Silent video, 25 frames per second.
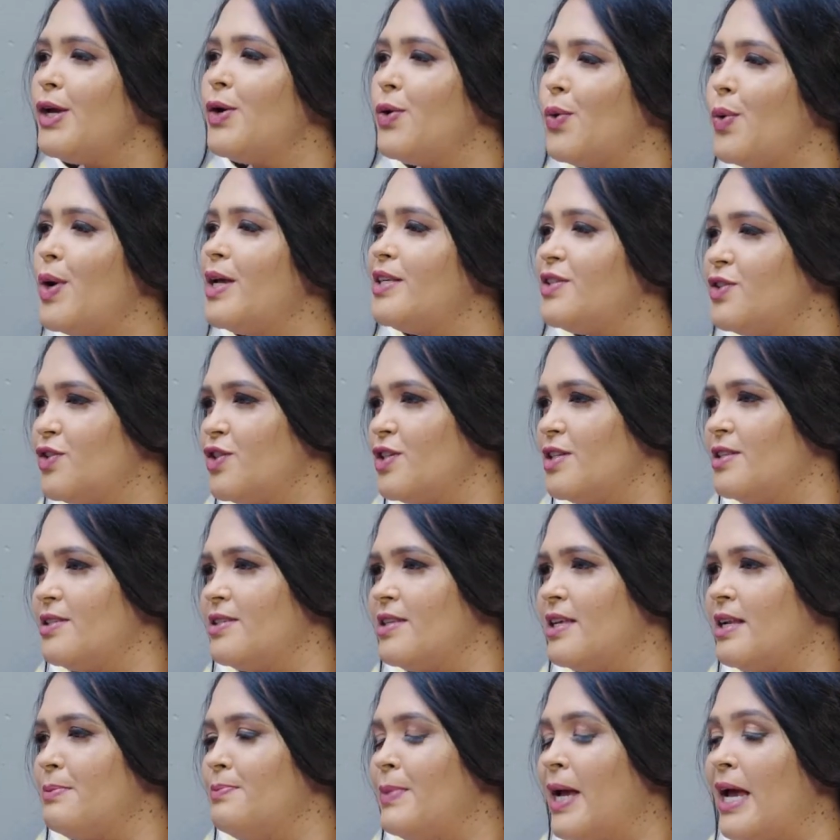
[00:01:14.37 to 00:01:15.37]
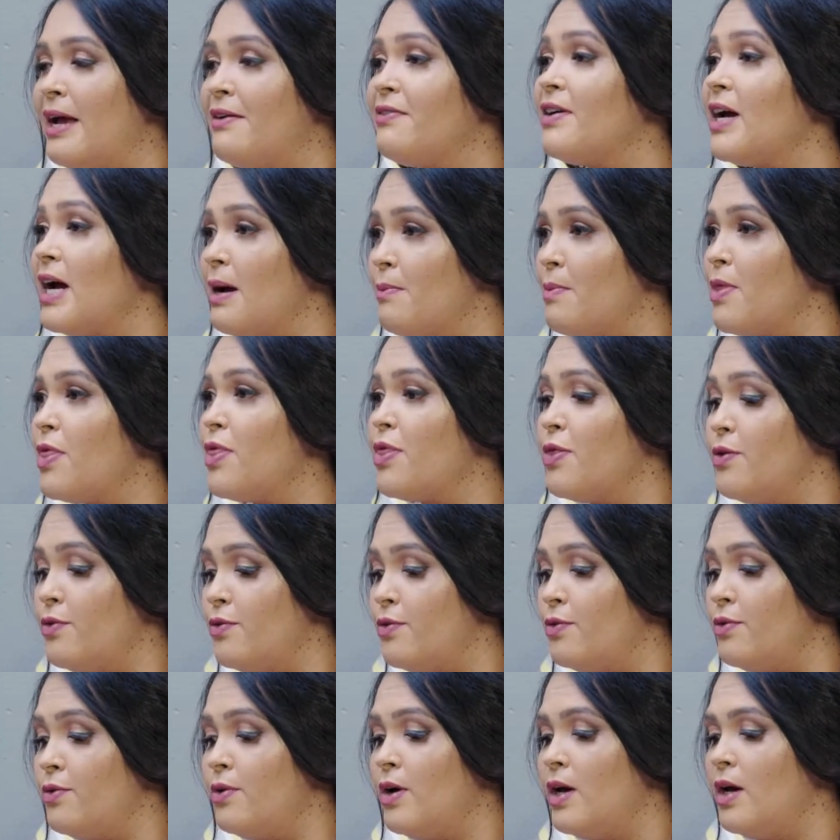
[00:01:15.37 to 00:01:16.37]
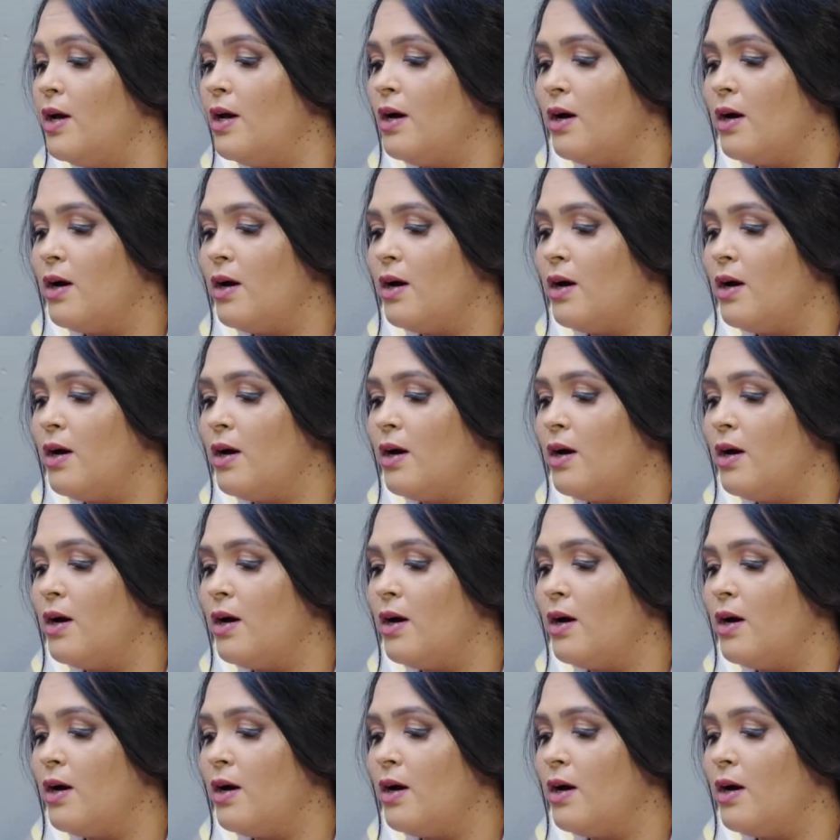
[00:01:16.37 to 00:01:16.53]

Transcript: questions that may have come through